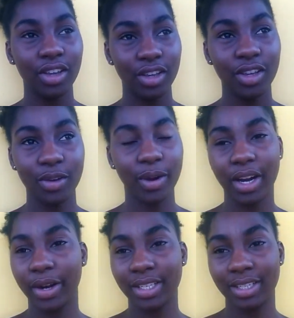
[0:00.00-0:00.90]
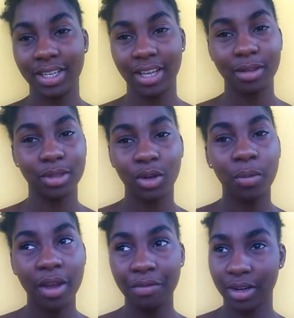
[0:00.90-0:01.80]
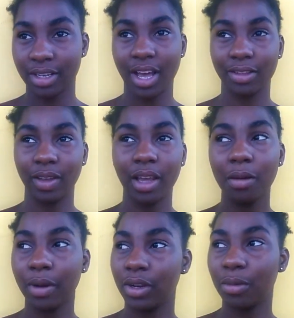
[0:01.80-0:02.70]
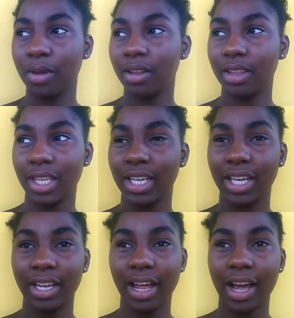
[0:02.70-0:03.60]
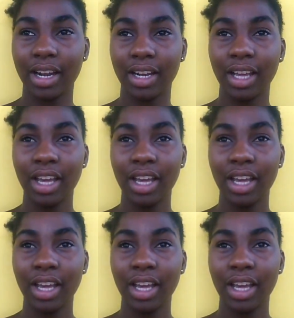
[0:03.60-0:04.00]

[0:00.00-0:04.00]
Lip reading: you are going to need help. So don't be afraid to ask for help, and don't be thinking that